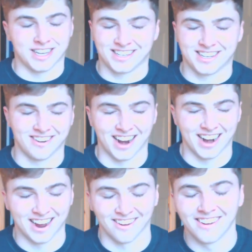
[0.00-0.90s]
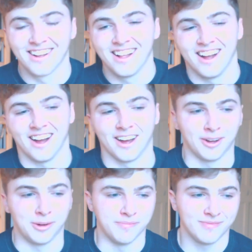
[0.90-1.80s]
obsession right now.
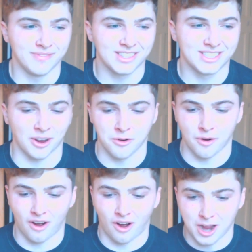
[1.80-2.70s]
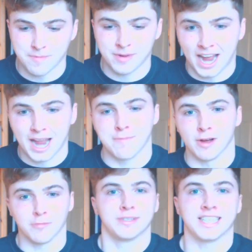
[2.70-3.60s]
Um, so I
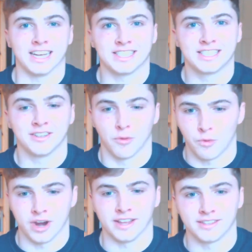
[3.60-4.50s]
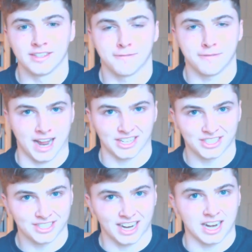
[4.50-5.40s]
became obsessed with
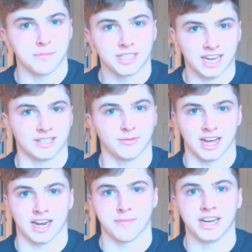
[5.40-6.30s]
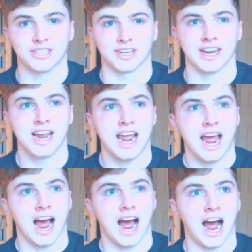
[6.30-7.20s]
Flash and obsessed with animation,
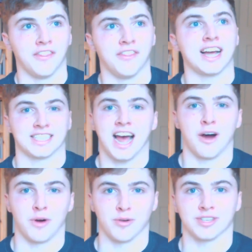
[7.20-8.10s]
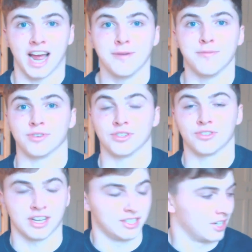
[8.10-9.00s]
and that's how I was able to
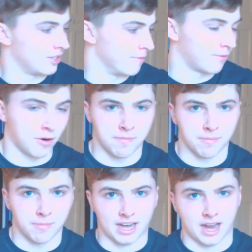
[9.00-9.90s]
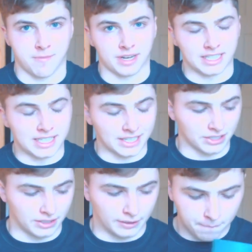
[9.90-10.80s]
transition from my gaming
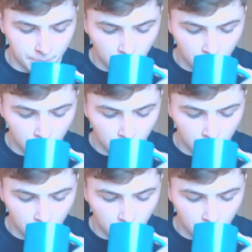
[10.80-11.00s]
addiction,